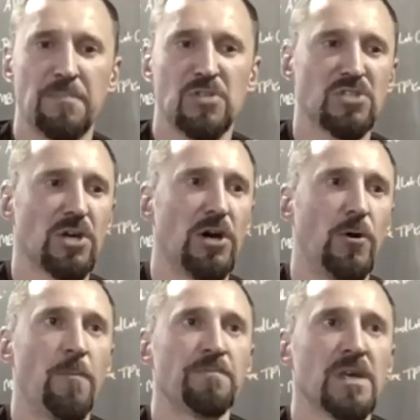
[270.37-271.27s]

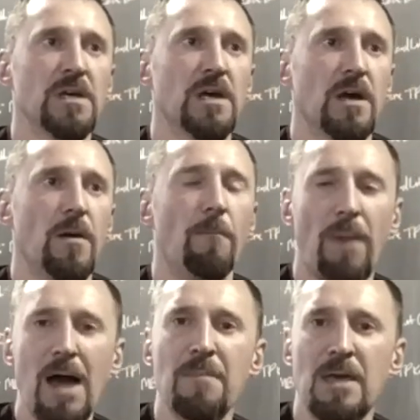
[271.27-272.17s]
So
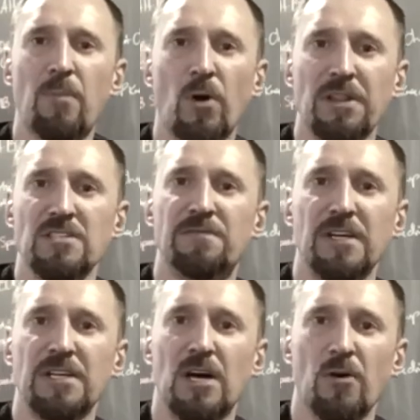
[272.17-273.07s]
my main point of this
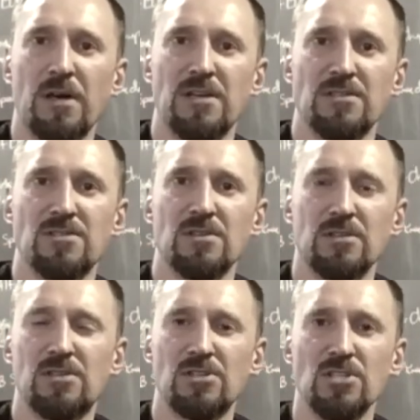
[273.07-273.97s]
video is
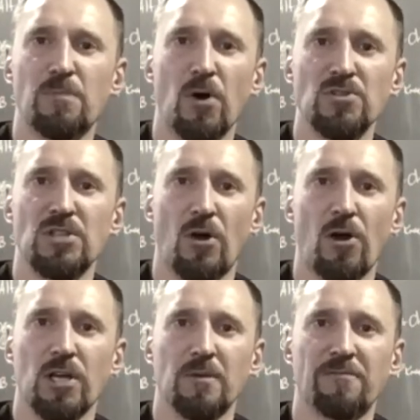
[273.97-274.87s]
to just pose an
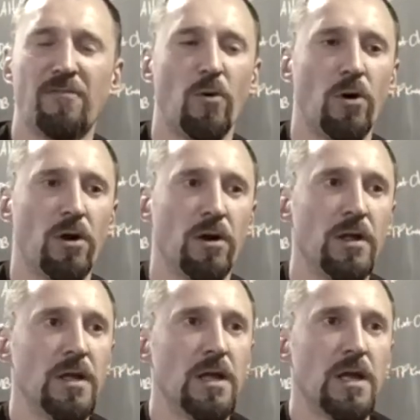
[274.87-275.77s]
argument for,
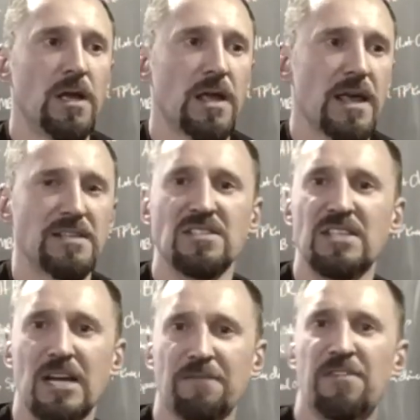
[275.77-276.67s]

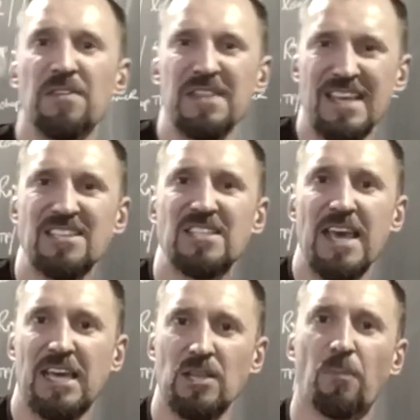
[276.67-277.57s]
instead of the knees
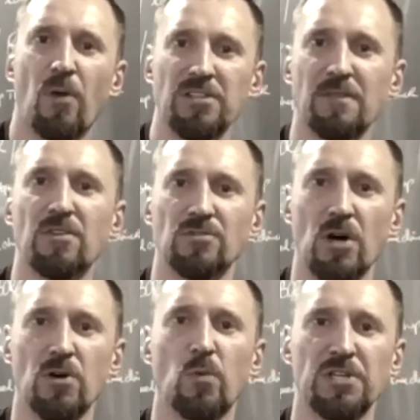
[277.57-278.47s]
taking the brunt of the
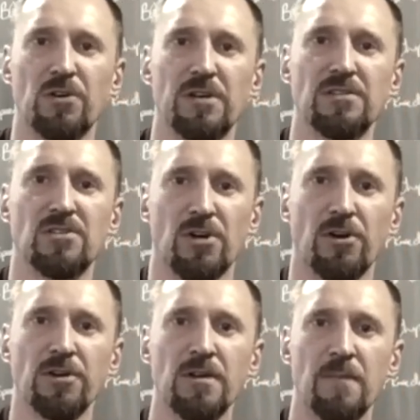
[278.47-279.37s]
load when you're in the
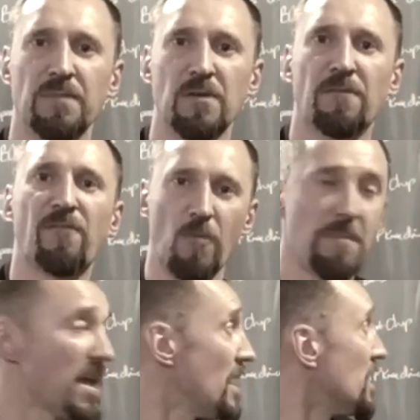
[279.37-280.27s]
turn, for
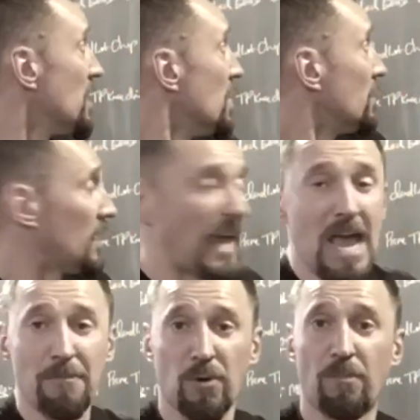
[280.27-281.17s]
me, the
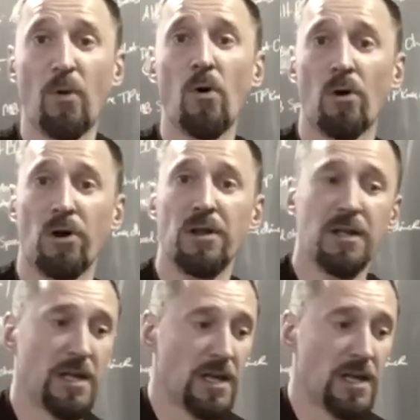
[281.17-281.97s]
camber board,